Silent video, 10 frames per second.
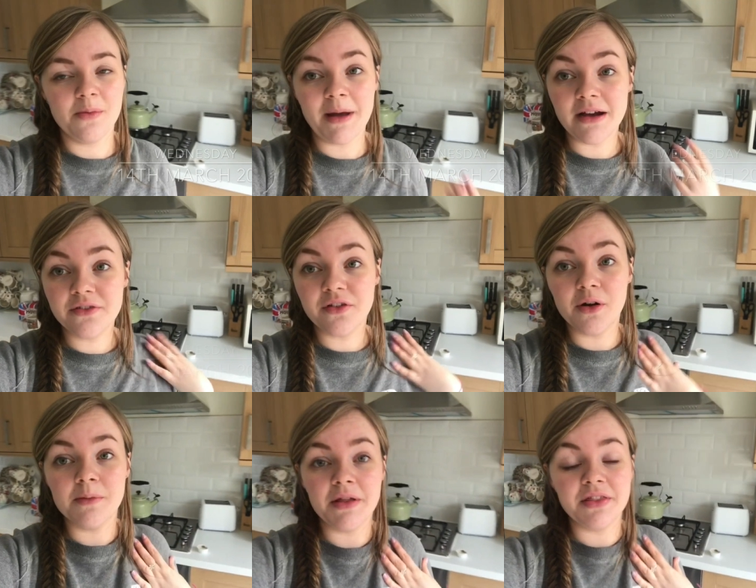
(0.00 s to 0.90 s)
got back
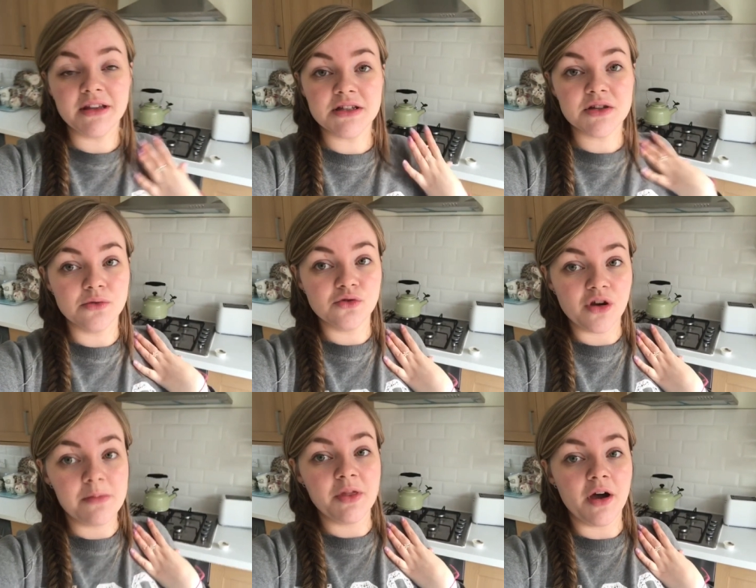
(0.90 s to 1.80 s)
from the school
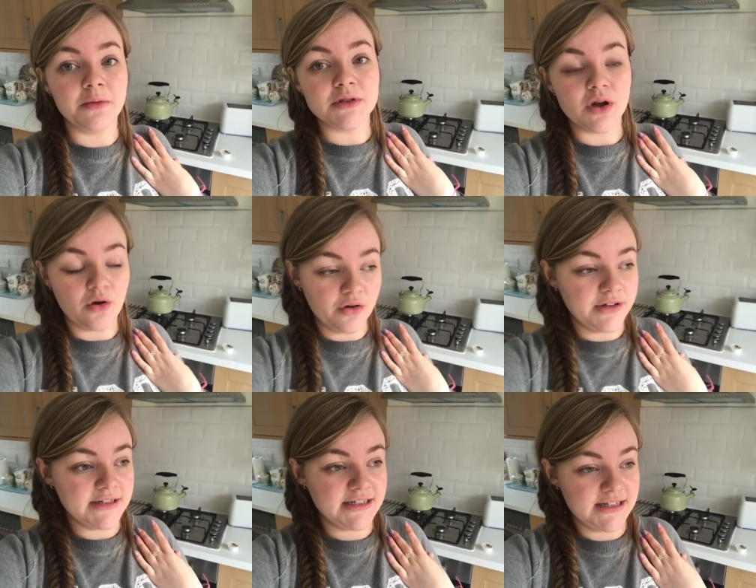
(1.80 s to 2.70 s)
trip that I was
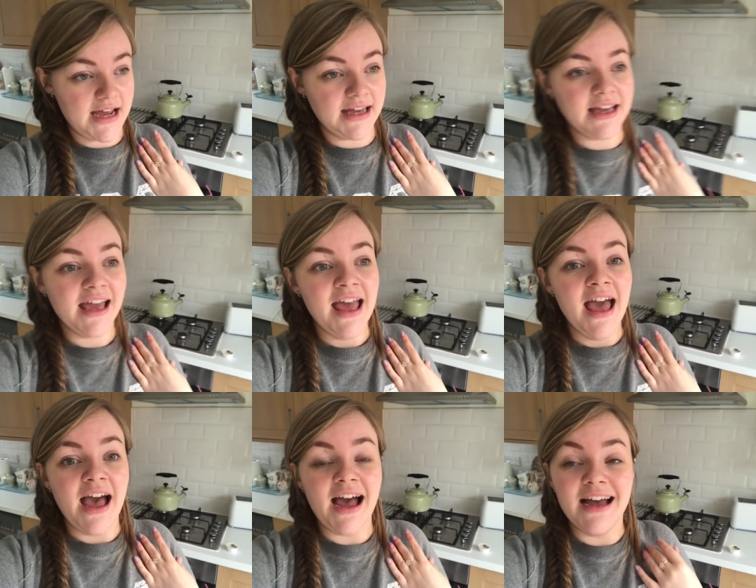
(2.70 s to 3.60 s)
on today,
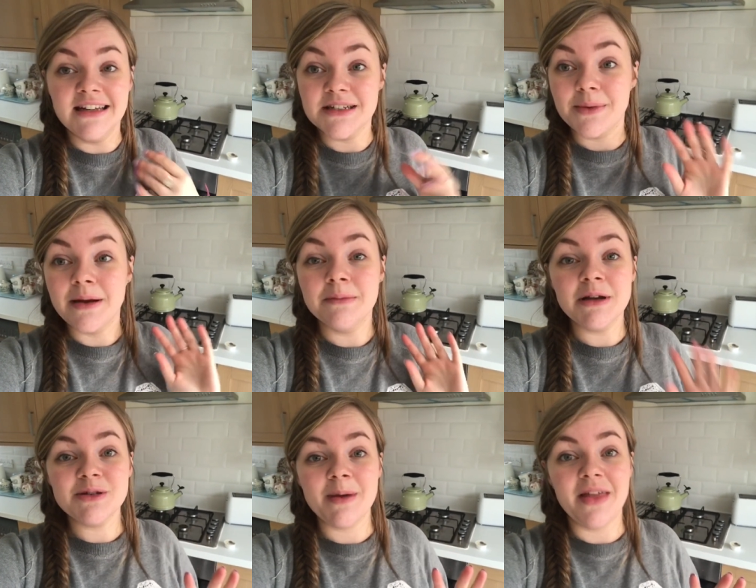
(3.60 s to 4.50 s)
and it went
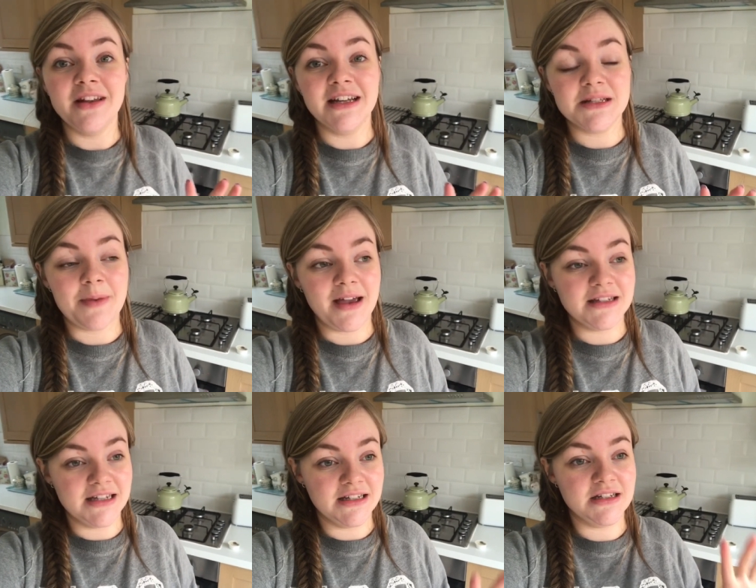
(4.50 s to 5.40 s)
much better than
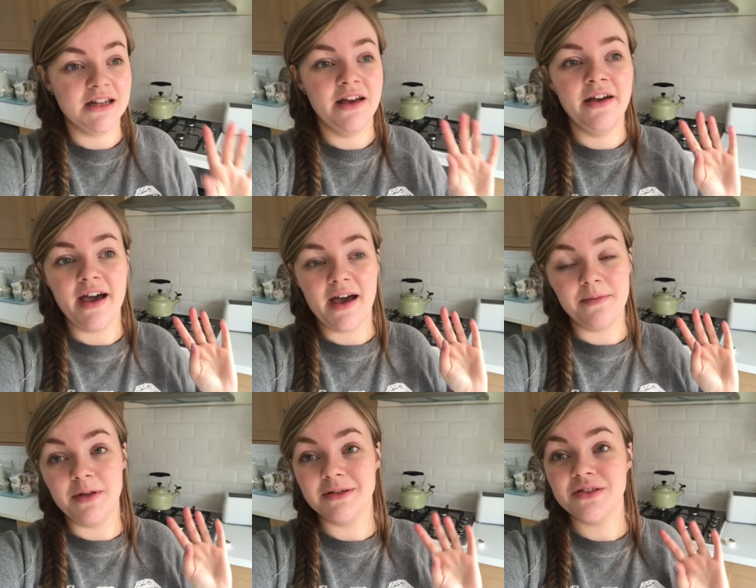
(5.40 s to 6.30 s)
expected.
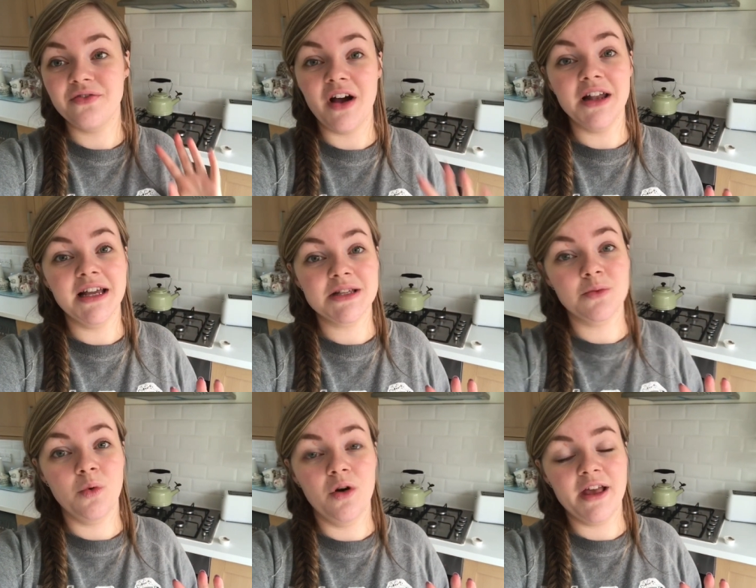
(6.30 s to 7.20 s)
There was far less
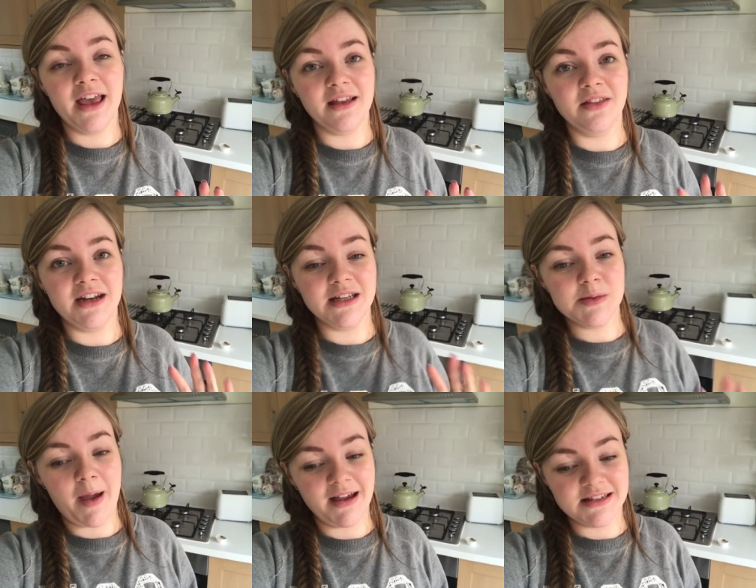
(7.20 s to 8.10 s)
walking than
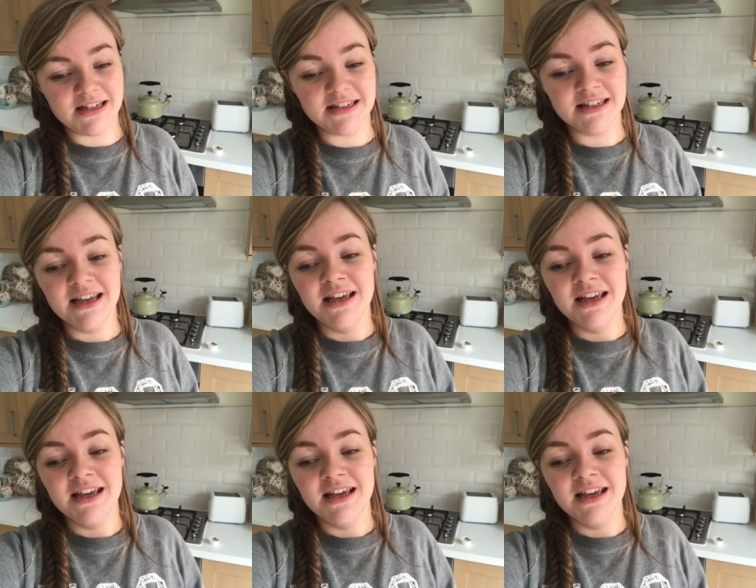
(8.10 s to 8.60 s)
expected,